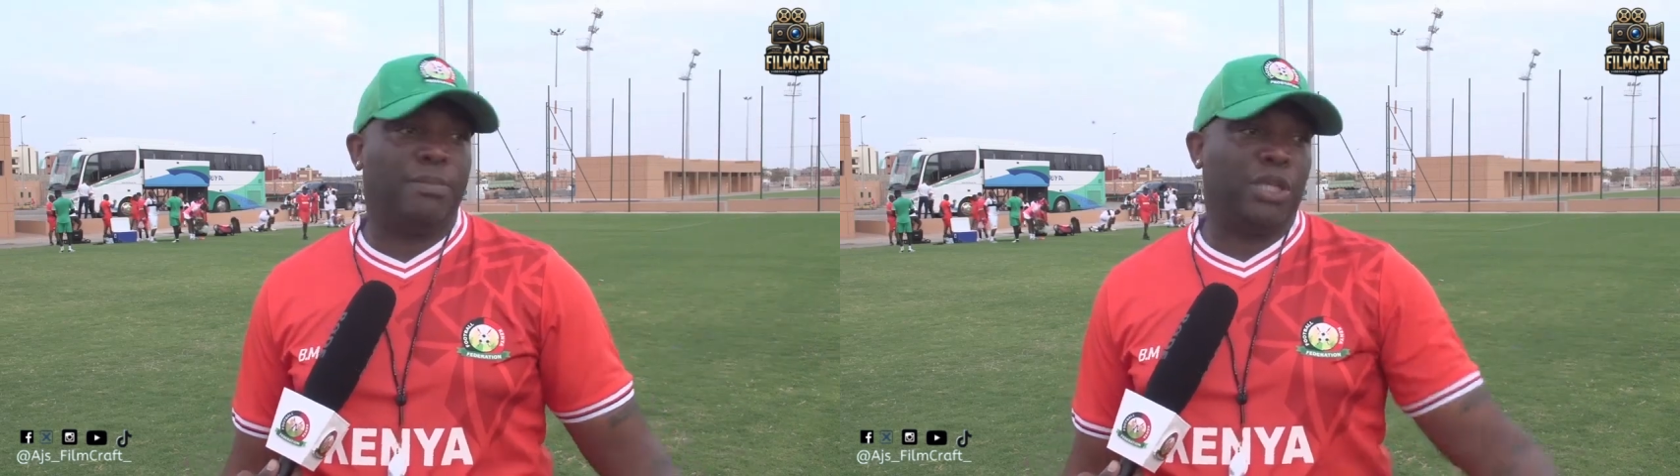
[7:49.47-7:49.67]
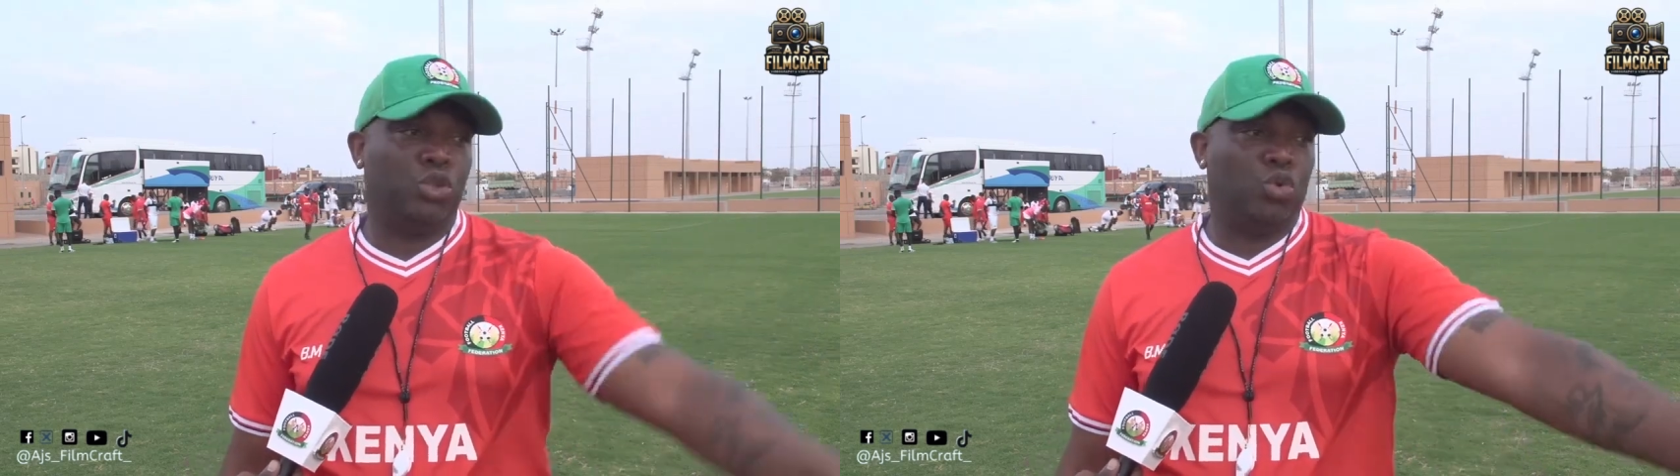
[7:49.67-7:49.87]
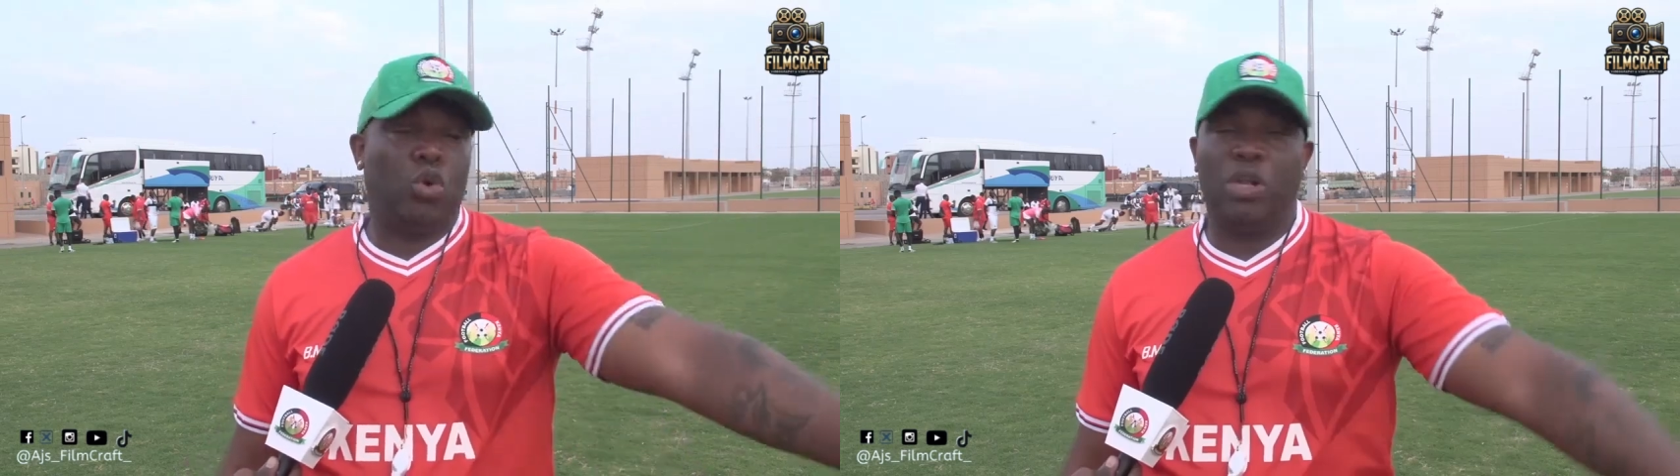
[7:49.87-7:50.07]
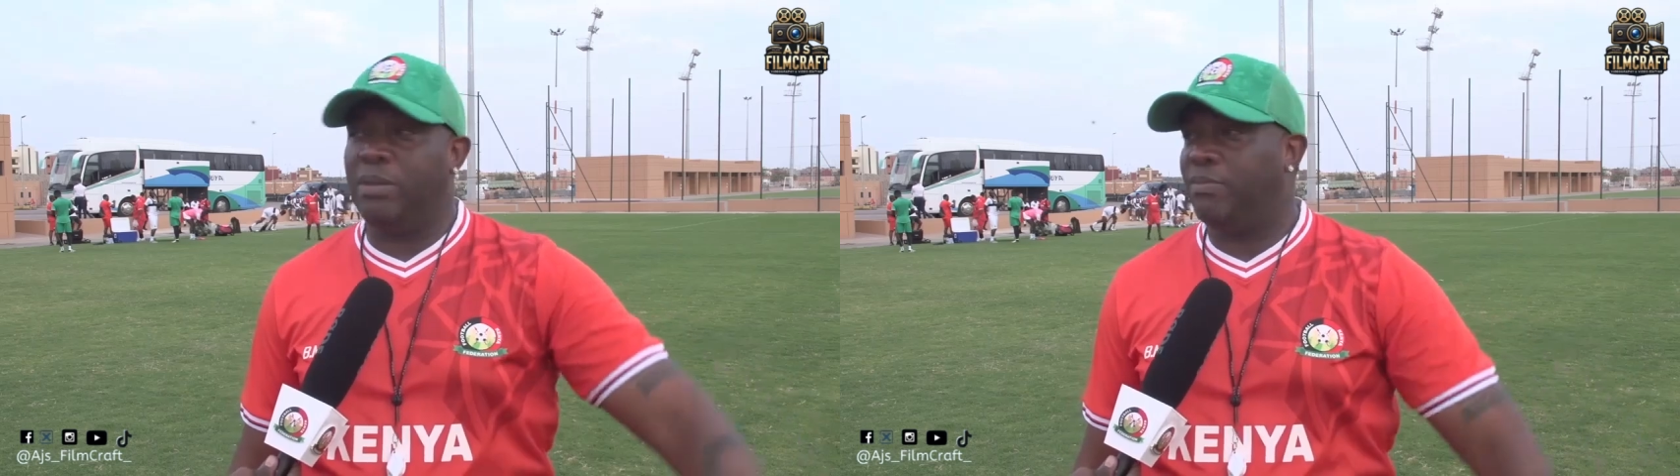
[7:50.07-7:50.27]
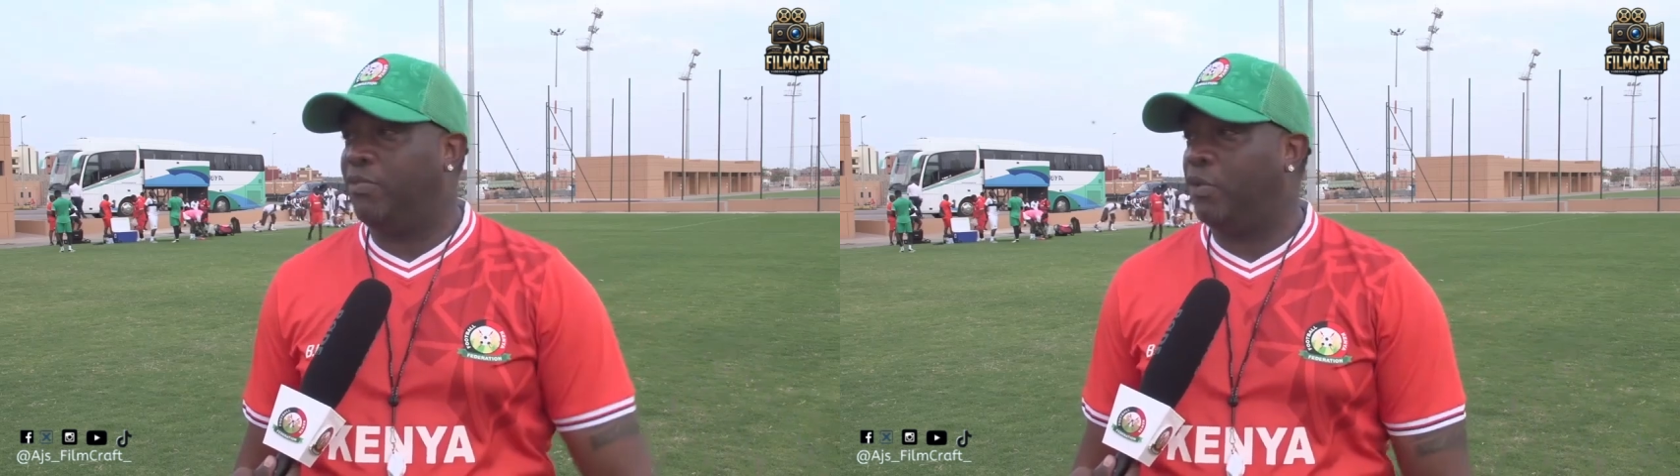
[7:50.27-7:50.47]
but you call
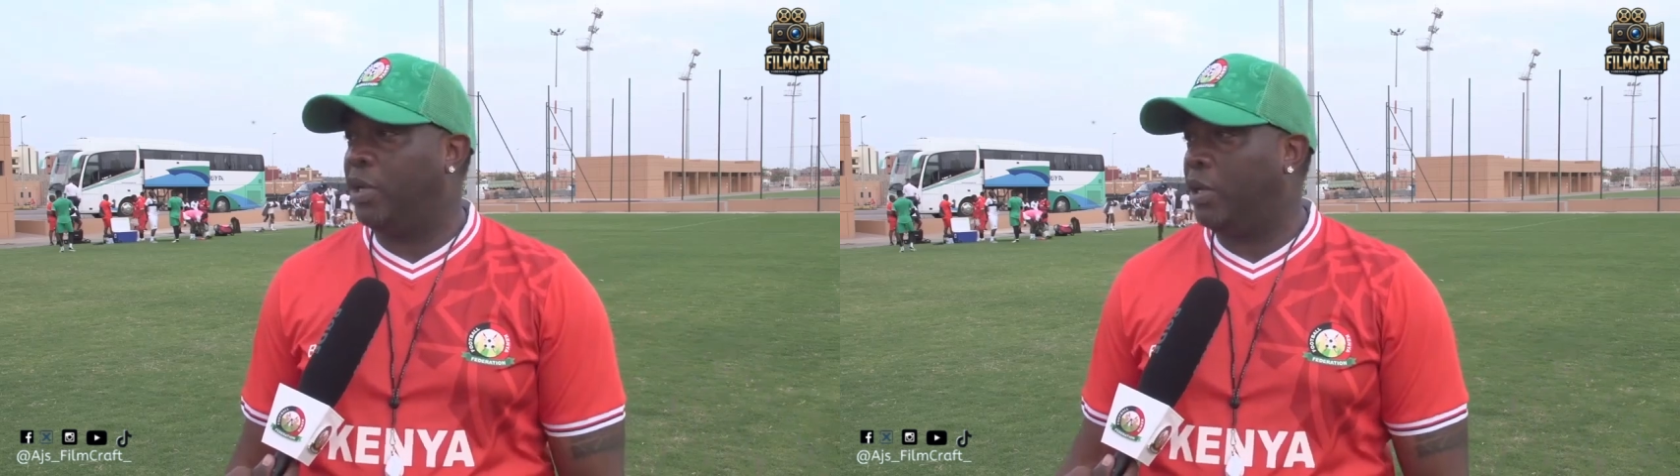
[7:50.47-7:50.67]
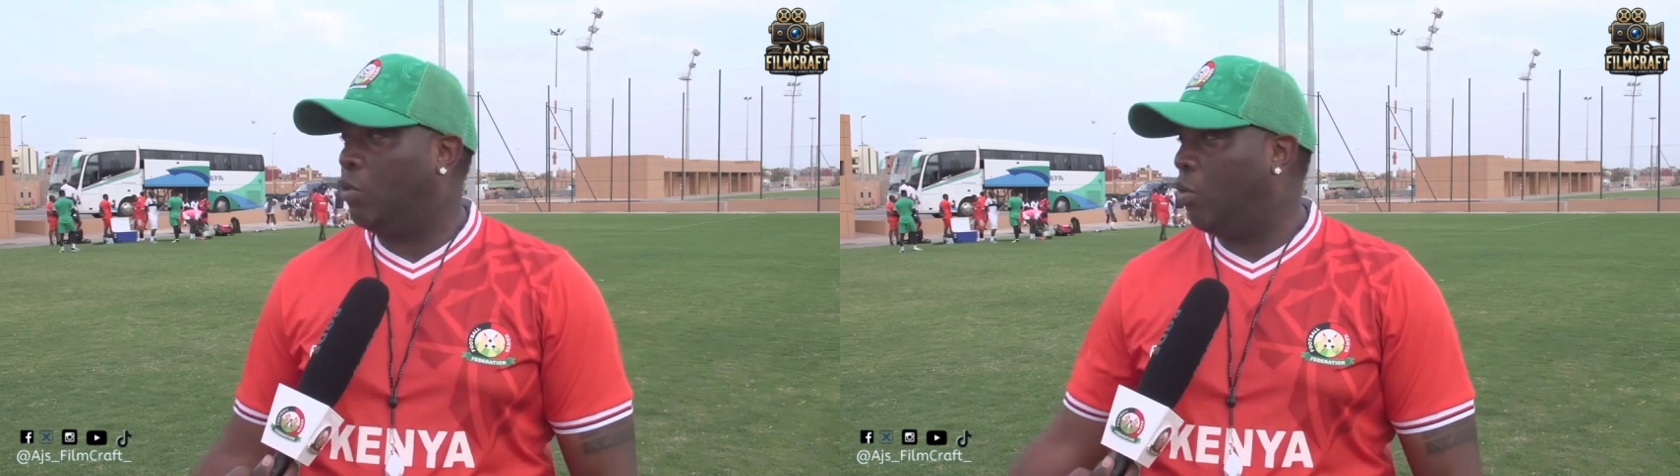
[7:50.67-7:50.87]
him for